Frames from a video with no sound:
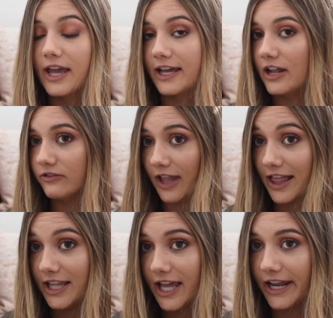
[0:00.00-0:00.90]
and kind of
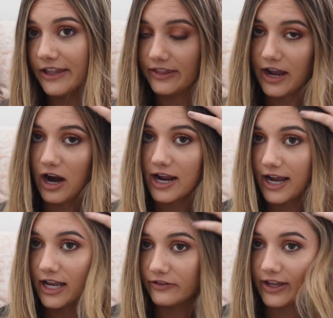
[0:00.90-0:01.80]
lightly get it in there and
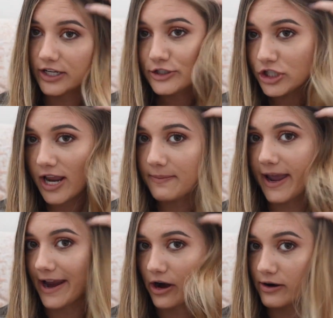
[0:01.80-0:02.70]
kind of like shake
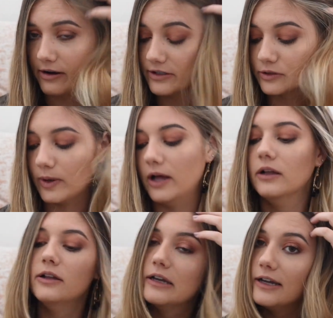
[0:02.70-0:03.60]
my hair around as
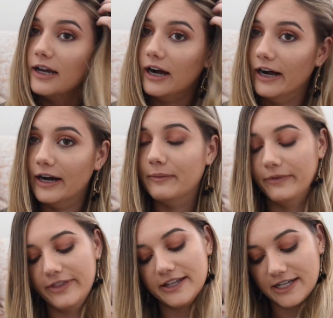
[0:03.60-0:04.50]
well.
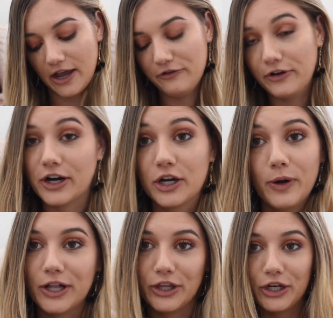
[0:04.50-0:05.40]
That's like a very
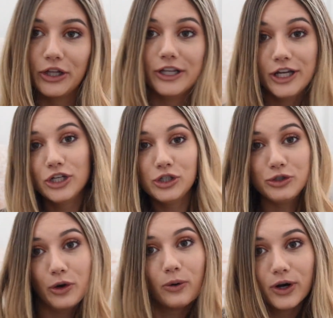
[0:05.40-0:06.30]
quick little
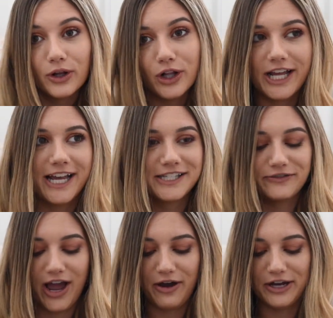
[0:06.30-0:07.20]
tutorial, I guess,
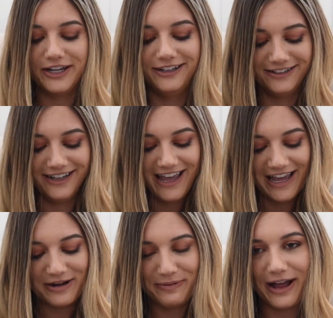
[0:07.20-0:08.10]
of how I
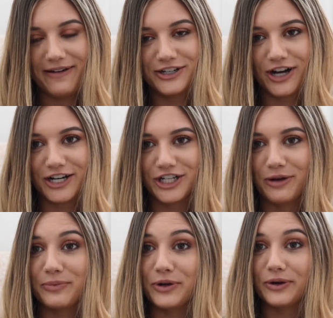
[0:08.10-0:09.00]
apply my dry
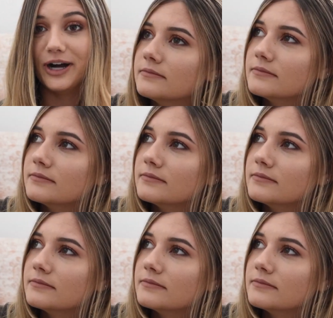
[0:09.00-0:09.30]
shampoo.